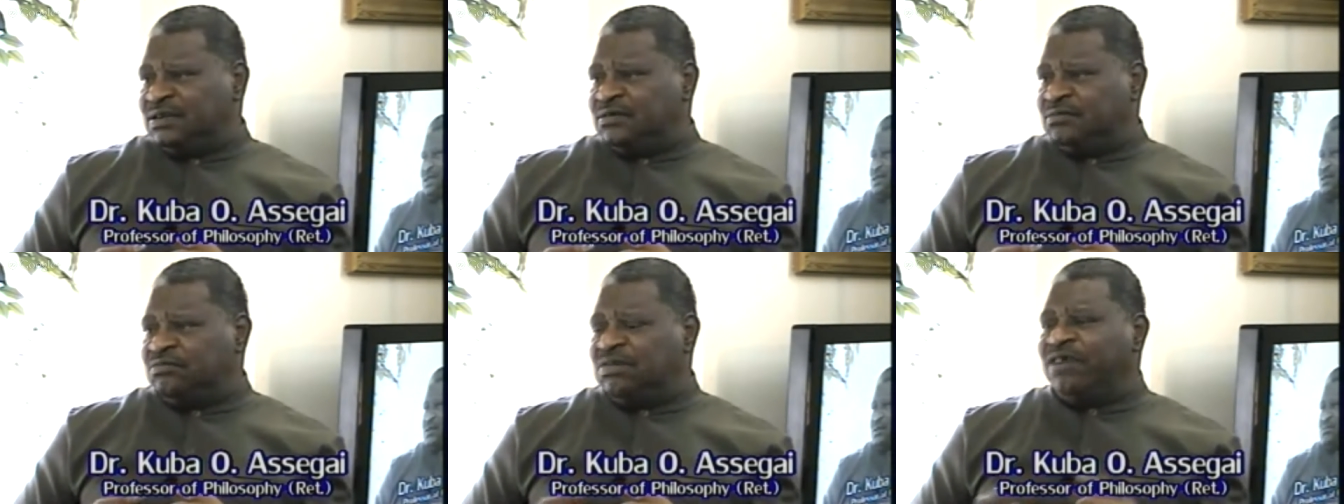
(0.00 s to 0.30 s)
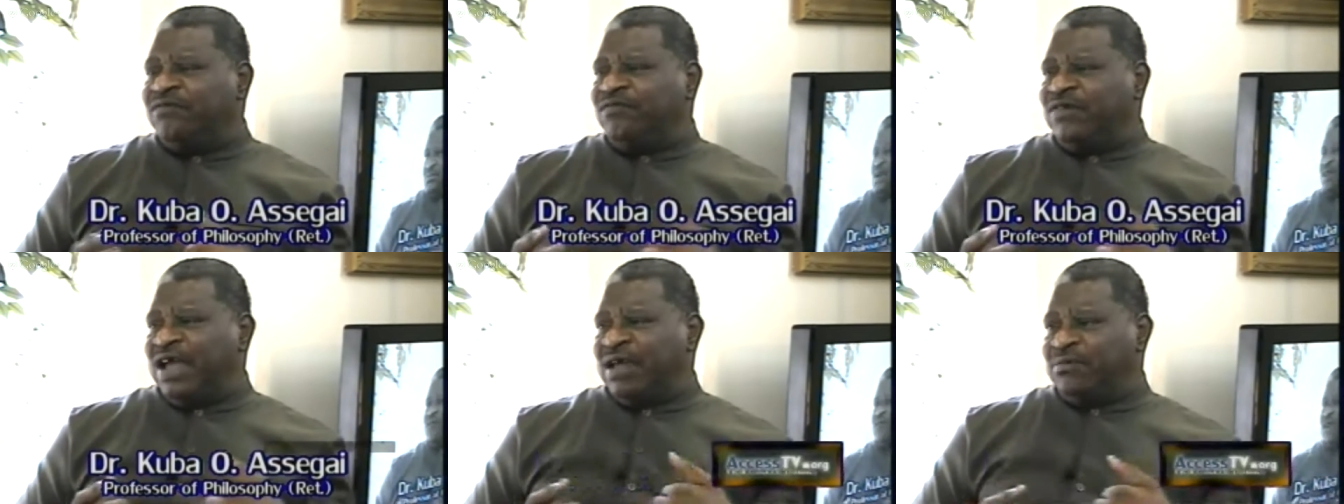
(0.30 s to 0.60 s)
My
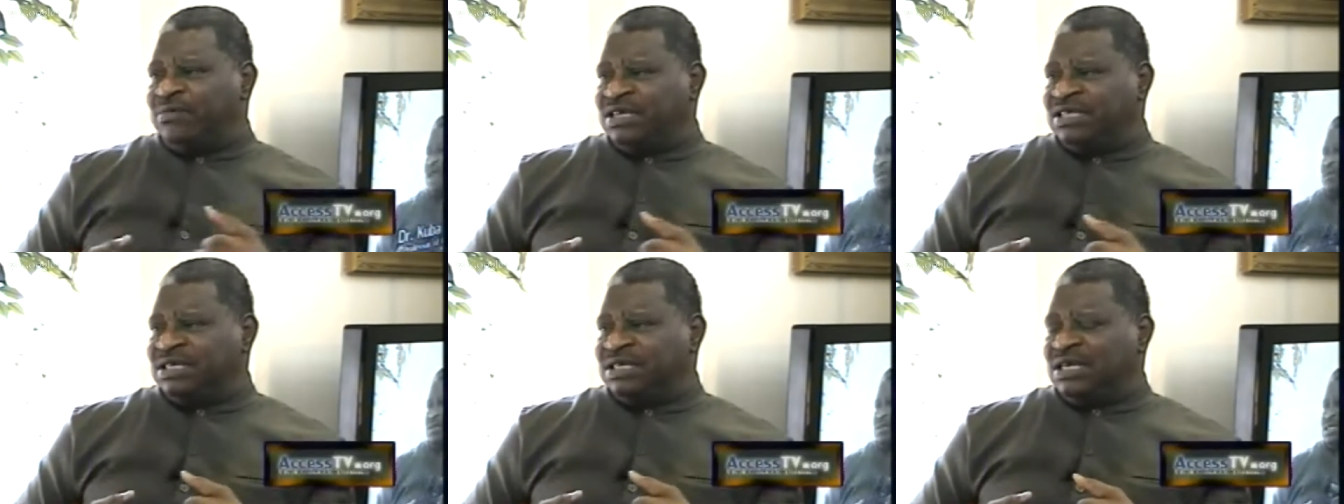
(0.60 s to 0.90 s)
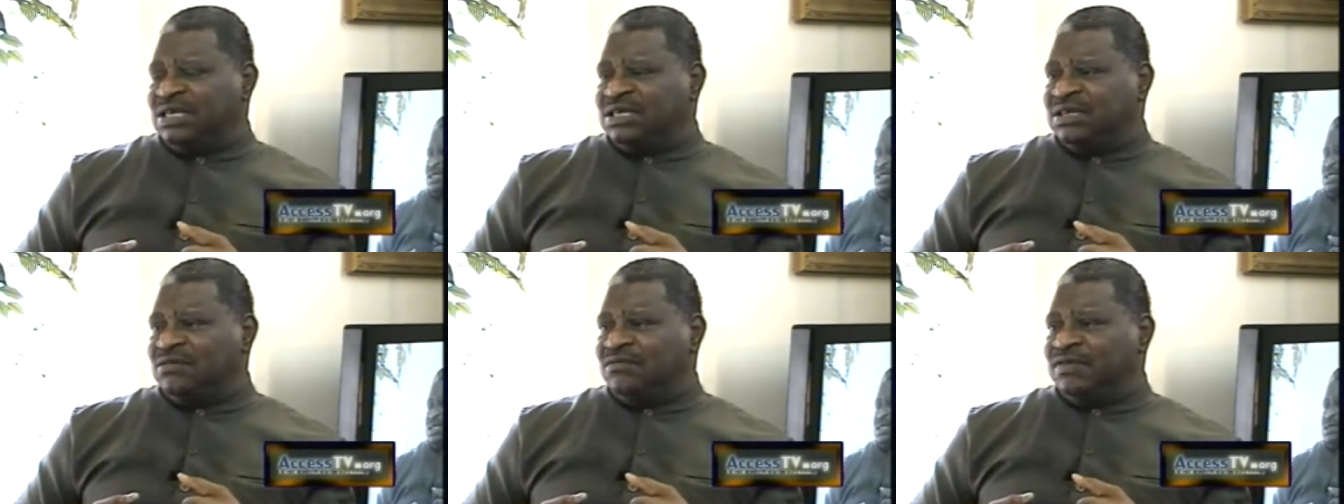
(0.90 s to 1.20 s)
family is
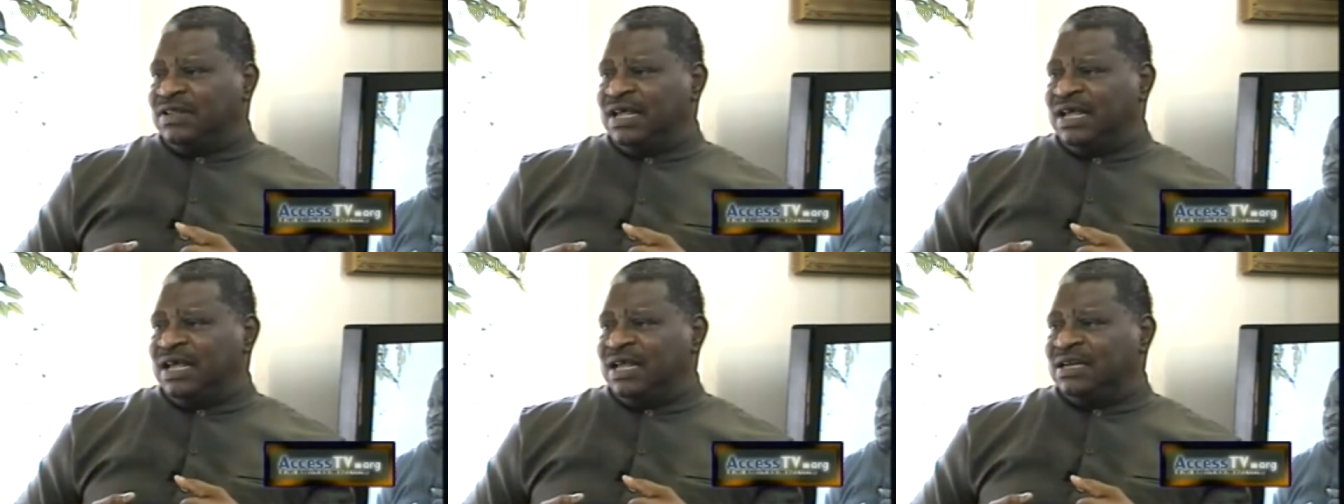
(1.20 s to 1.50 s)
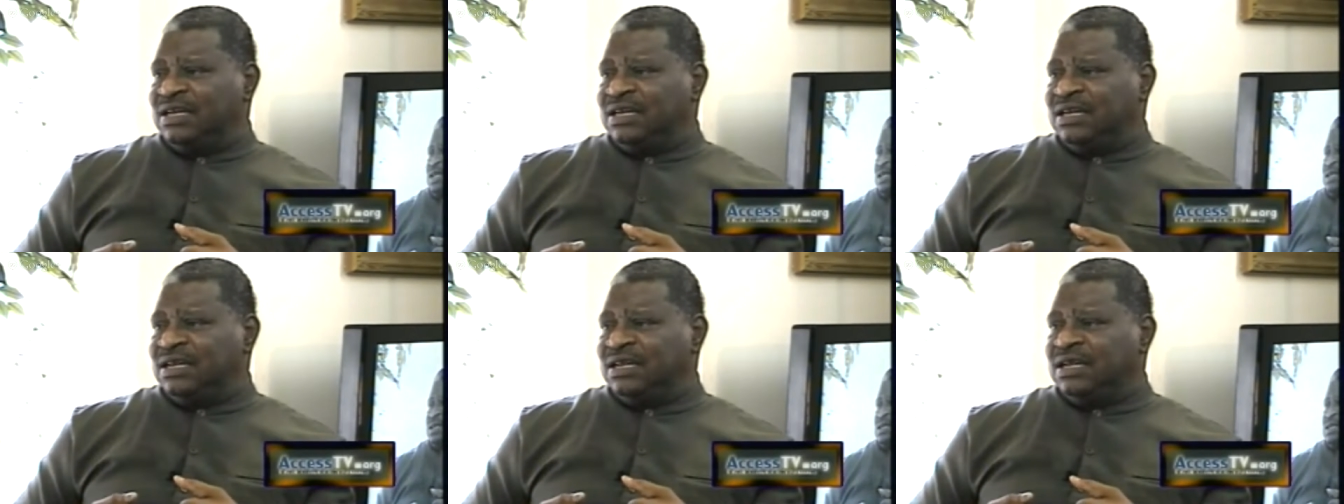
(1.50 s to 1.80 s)
guilty of that.
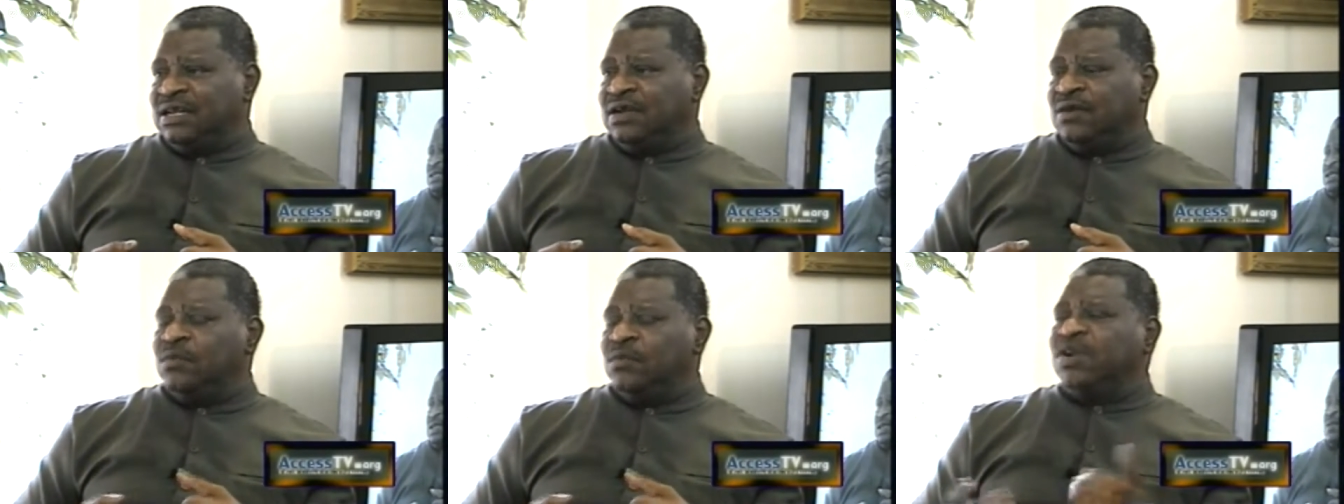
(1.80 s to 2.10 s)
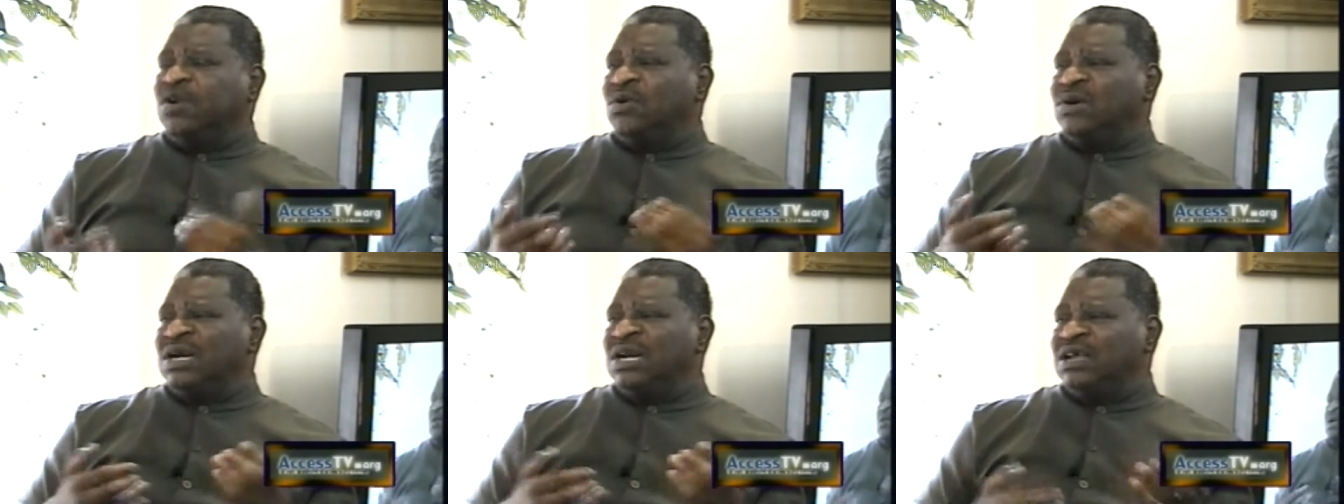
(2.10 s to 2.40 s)
We
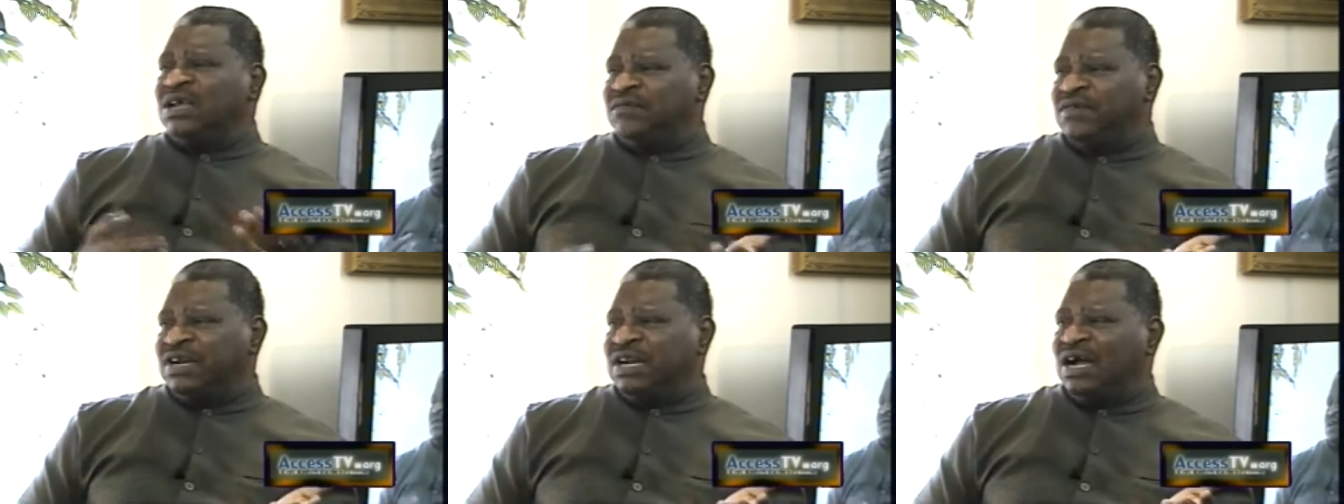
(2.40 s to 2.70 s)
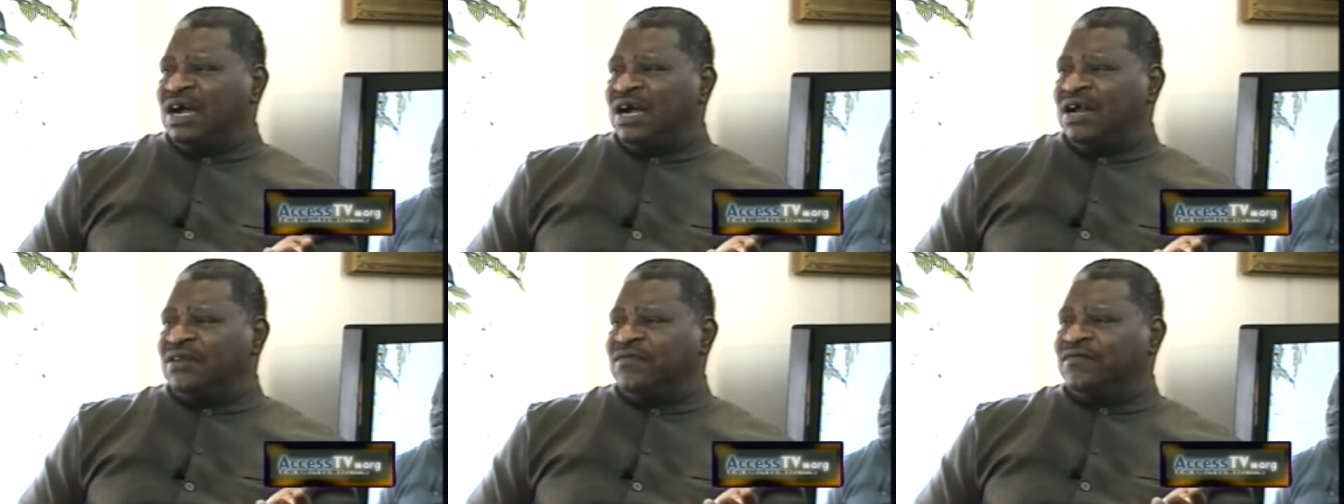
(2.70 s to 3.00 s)
don't live in
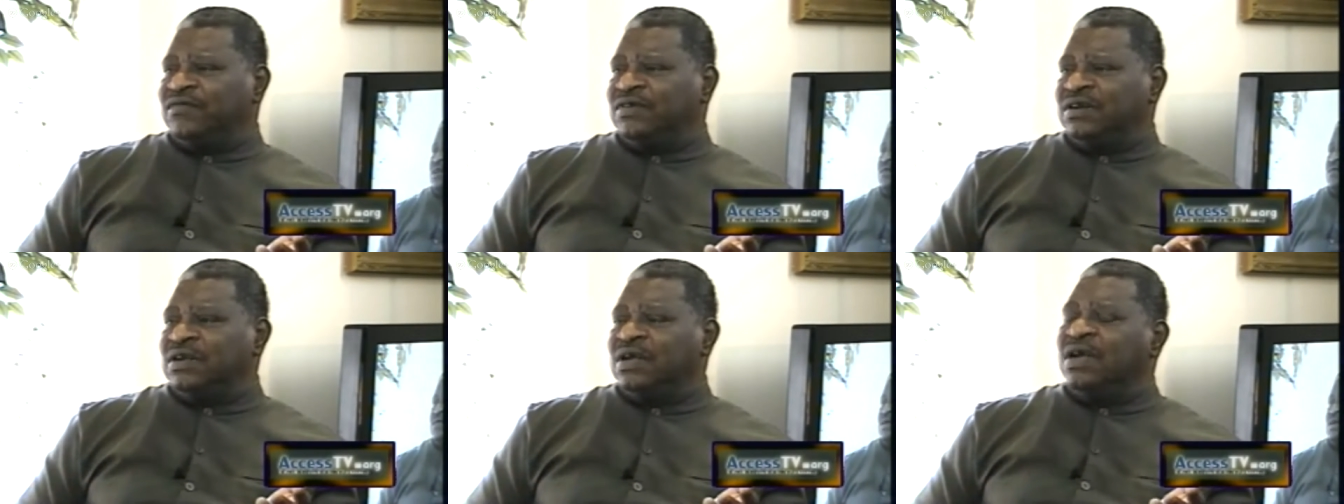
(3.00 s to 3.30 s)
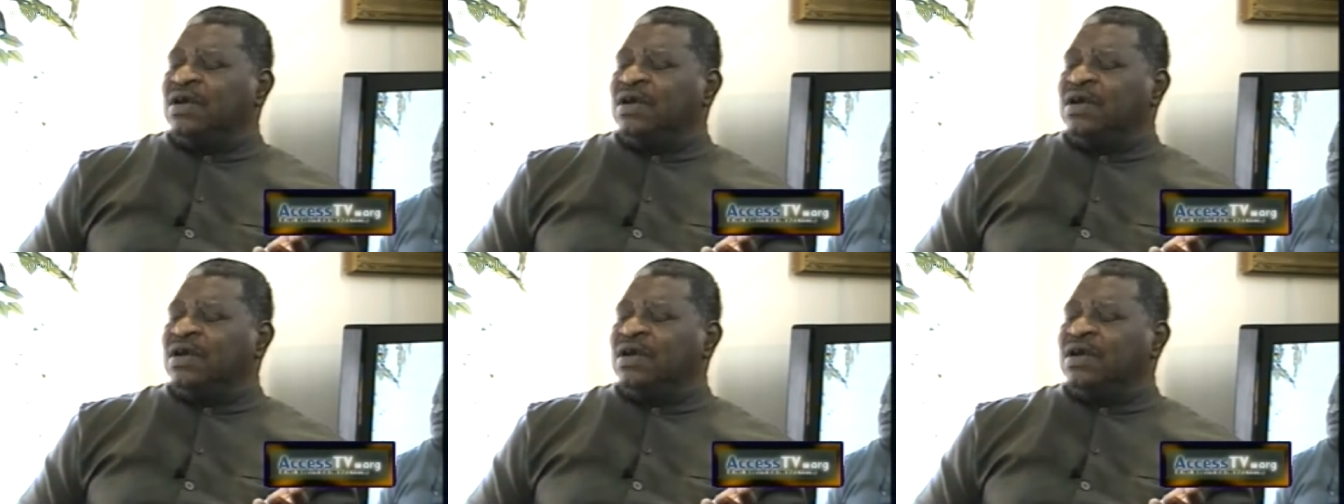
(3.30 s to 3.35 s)
Hartford.